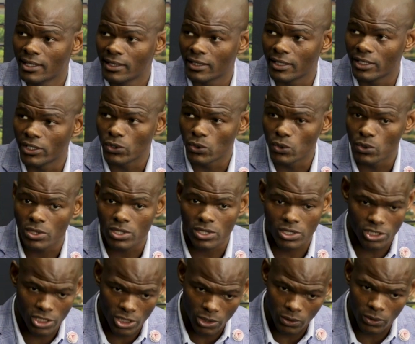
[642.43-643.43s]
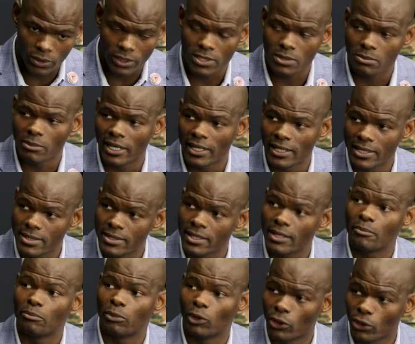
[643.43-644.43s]
they use shareholders' monies,
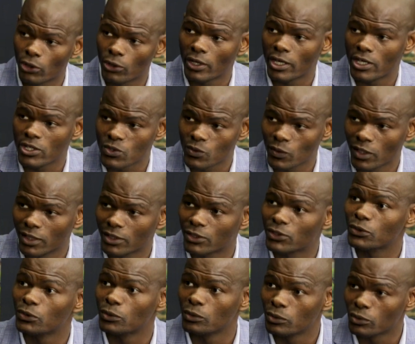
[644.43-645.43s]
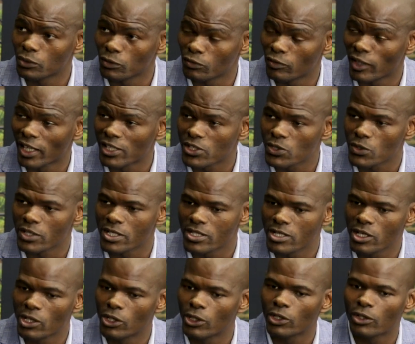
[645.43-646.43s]
they borrow as well to fund. So there's
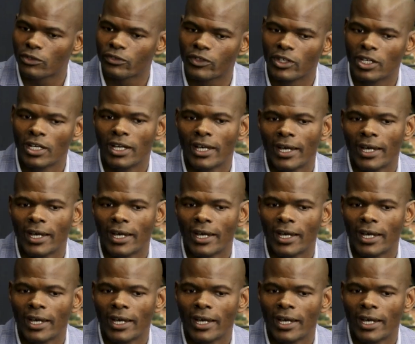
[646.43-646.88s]
a lot of...